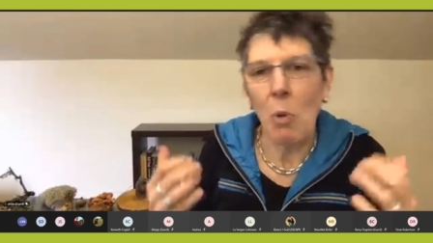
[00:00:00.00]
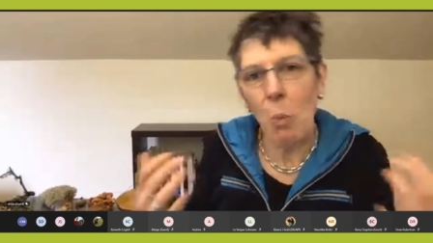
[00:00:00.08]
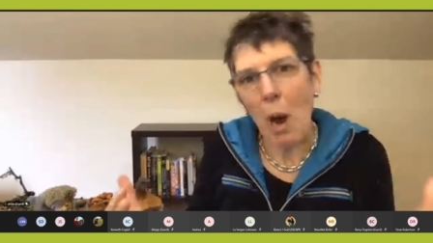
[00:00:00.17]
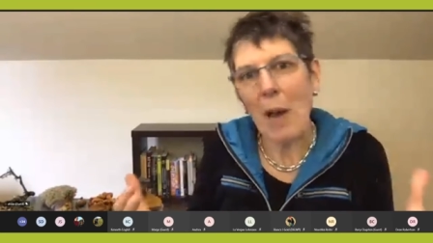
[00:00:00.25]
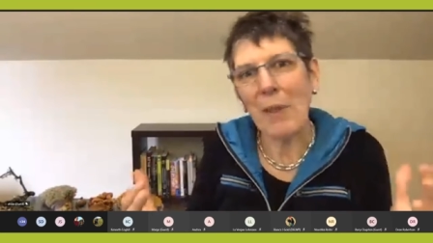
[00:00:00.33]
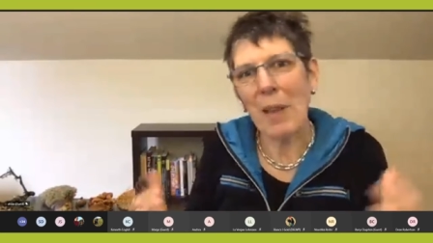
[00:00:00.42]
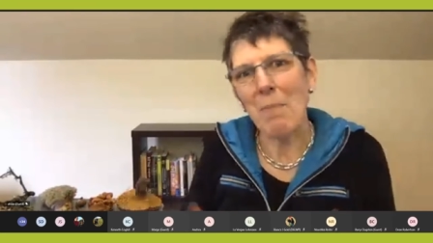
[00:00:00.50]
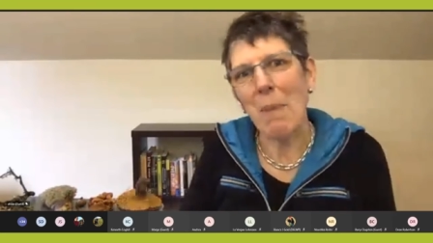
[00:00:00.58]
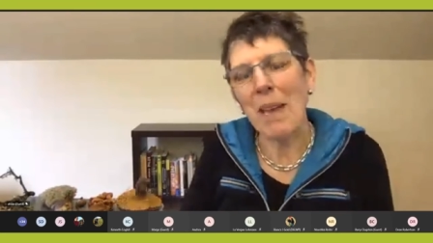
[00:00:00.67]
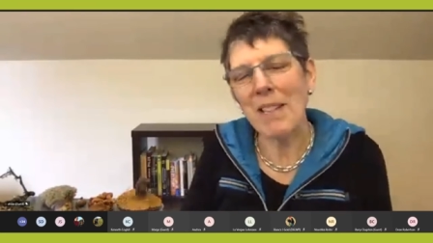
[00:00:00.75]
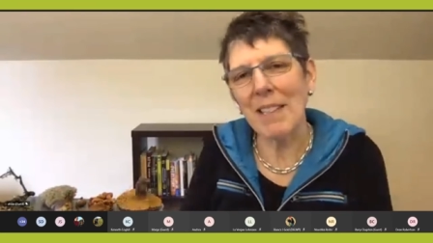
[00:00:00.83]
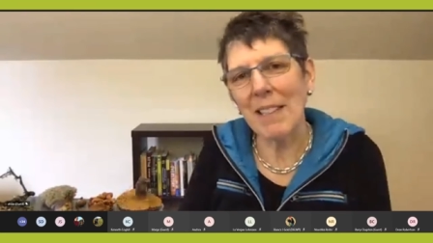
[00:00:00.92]
why they
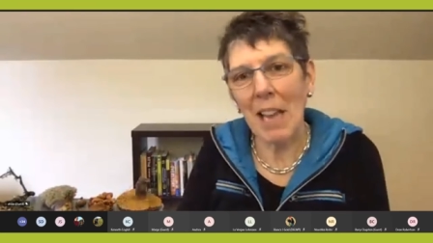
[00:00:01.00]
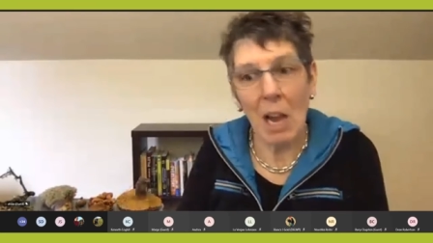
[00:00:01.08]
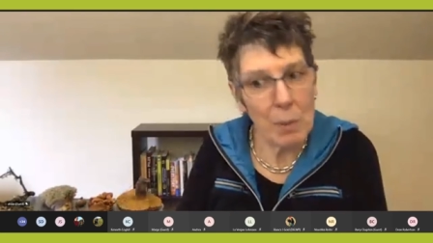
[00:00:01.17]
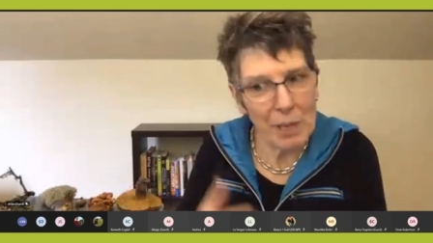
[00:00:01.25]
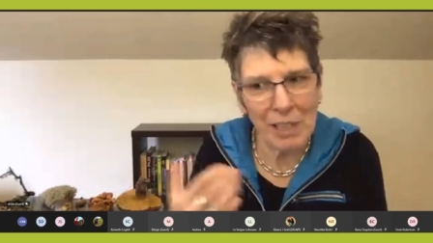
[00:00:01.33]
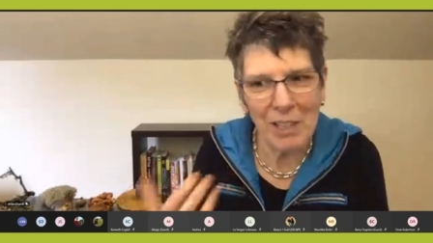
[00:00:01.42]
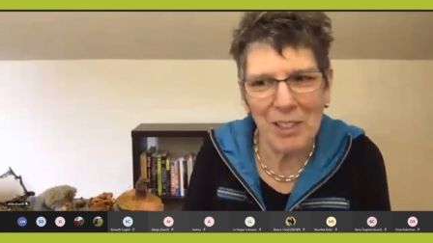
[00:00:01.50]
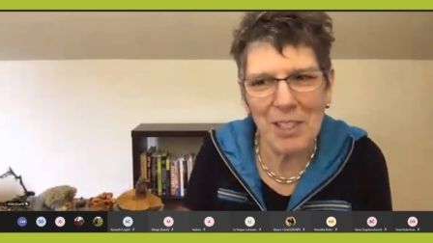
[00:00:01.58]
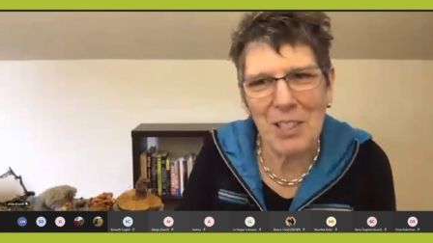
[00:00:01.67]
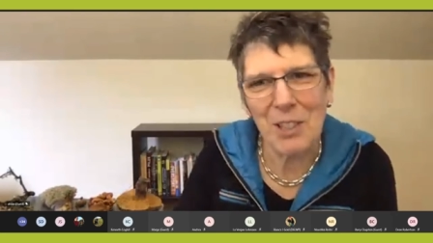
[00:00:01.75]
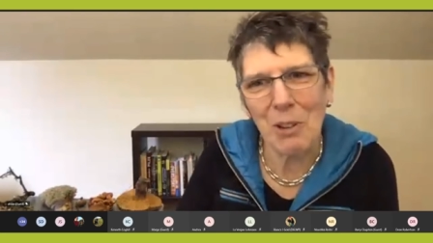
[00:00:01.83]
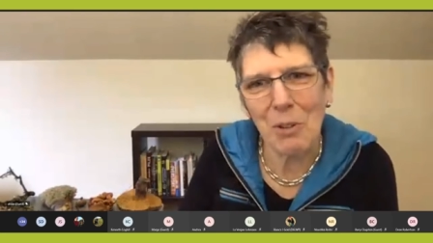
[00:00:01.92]
matter, how we can
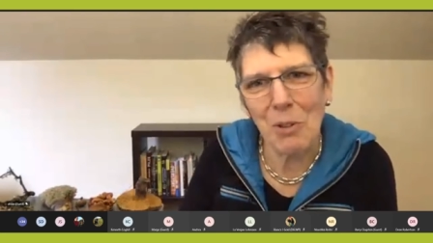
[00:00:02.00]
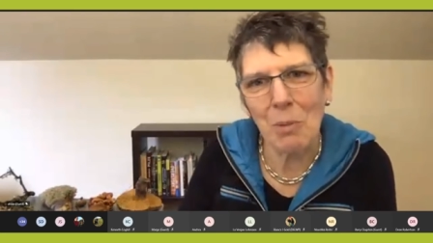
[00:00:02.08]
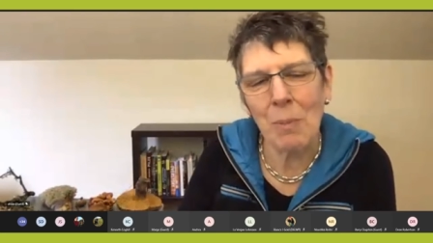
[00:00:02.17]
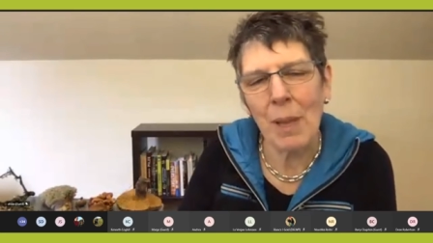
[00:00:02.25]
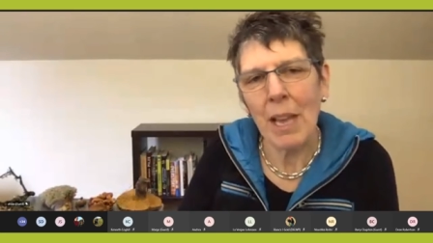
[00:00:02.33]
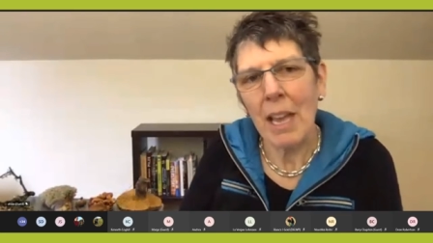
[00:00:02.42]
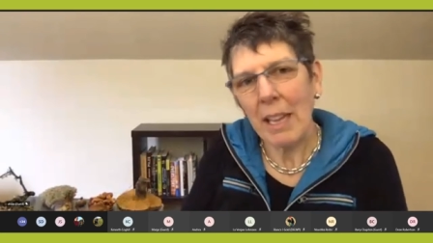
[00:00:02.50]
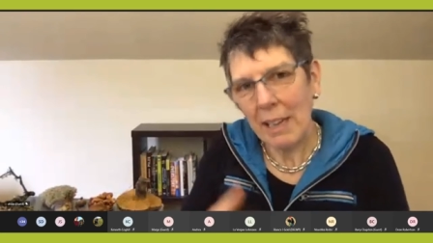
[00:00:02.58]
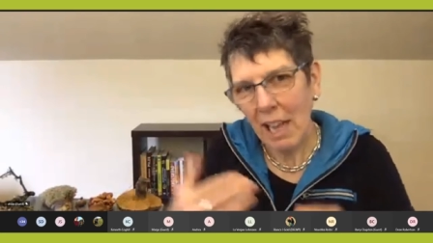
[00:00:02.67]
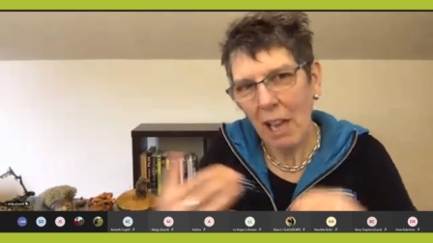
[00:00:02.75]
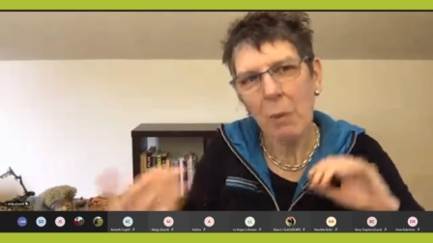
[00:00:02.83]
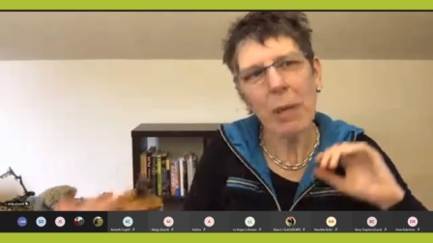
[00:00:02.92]
conserve them, and
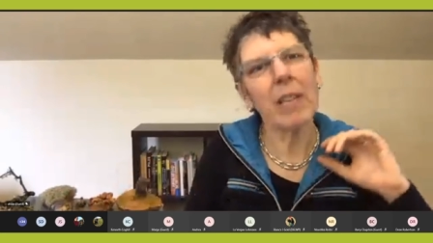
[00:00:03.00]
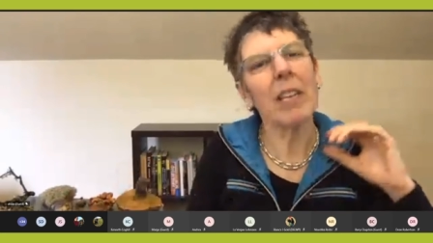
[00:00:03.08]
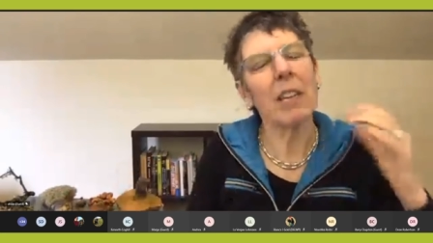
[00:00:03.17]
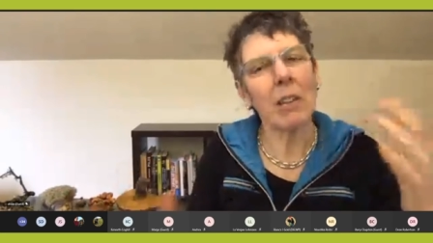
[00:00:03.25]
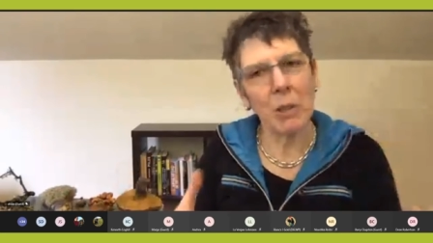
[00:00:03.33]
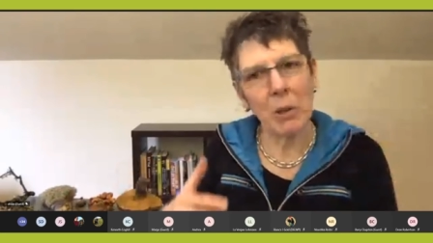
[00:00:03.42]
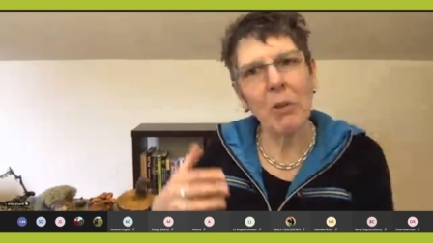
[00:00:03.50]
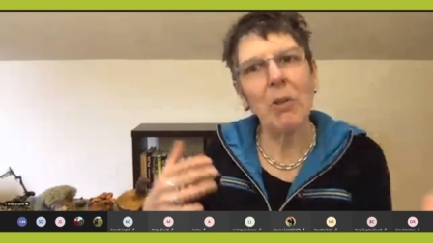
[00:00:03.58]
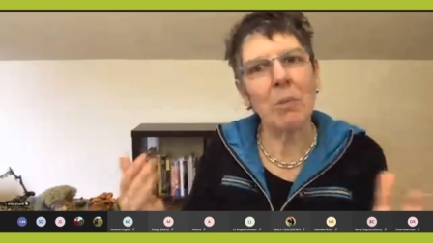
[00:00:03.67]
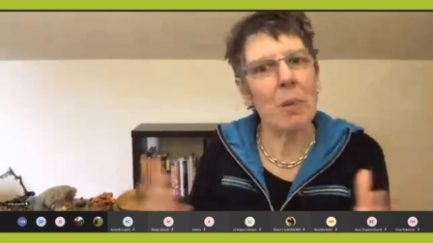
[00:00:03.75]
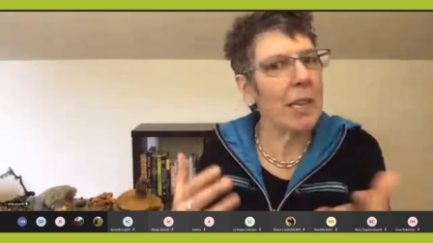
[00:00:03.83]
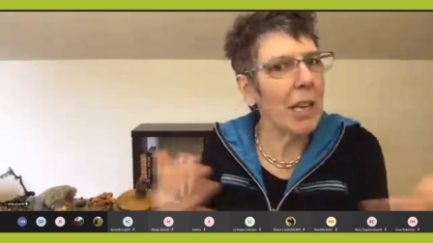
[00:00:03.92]
how we can include
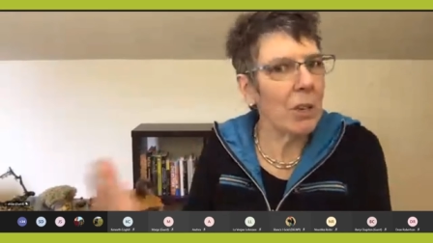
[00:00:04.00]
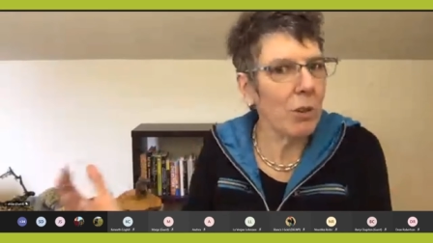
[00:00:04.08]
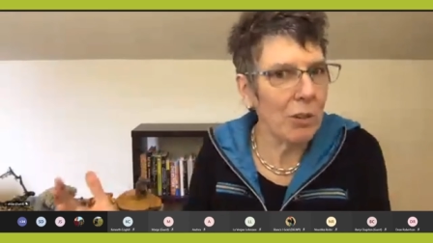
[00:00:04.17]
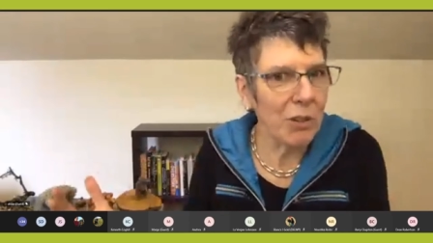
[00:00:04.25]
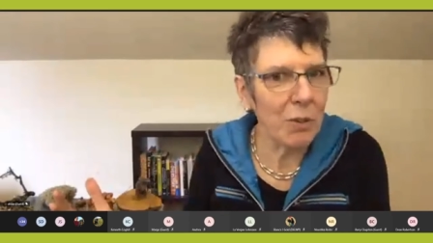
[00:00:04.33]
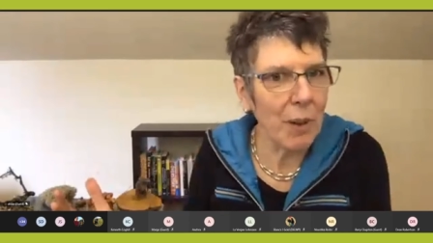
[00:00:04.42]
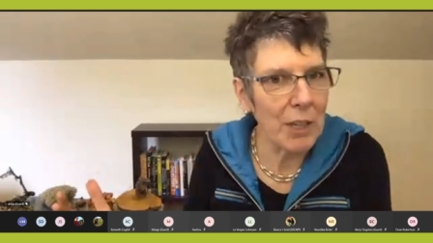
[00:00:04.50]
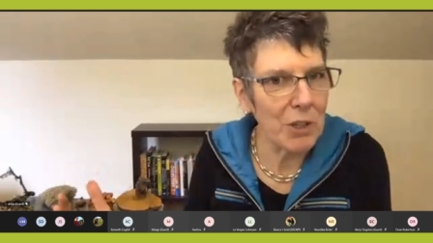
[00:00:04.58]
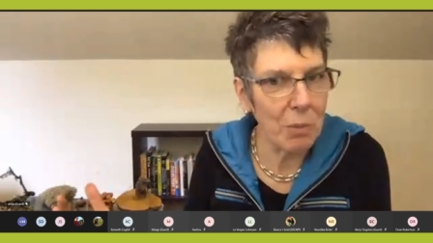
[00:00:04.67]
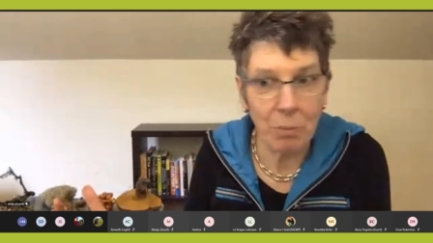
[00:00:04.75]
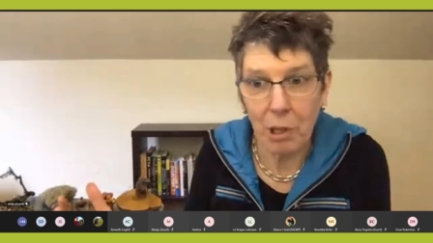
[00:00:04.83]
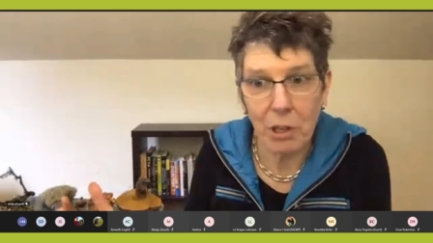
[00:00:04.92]
them in our
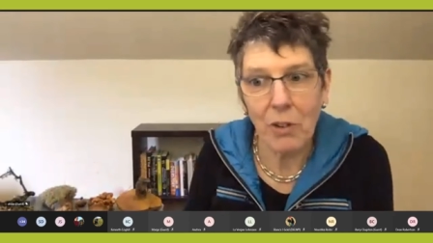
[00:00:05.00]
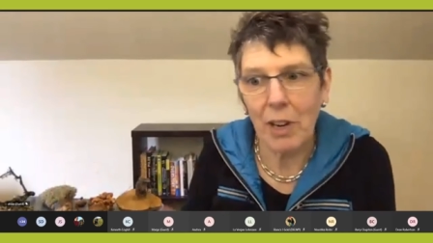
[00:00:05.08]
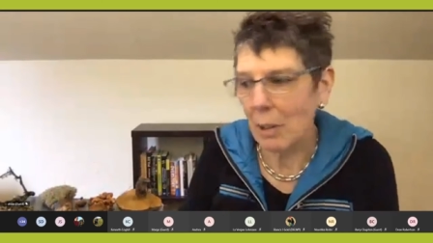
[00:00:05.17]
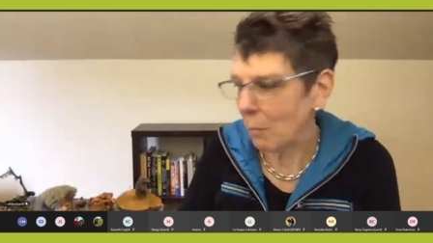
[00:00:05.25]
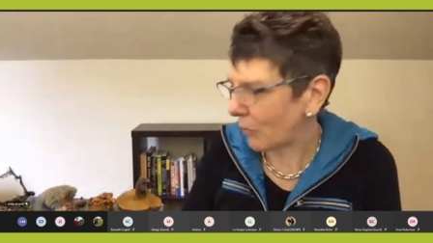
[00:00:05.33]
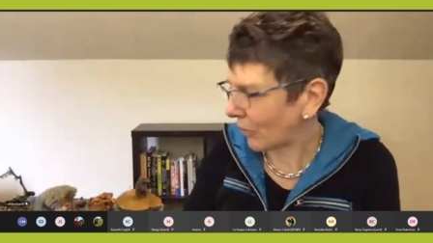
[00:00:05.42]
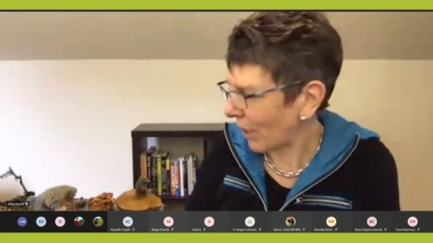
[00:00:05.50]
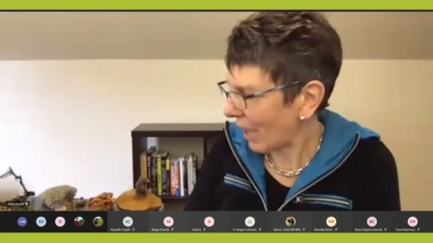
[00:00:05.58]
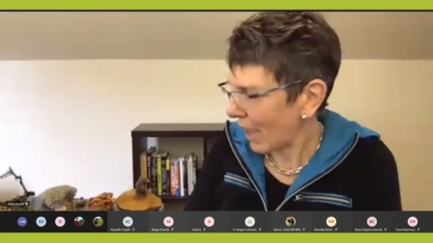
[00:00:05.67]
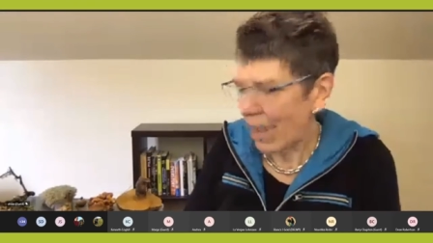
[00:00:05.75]
conservation programs.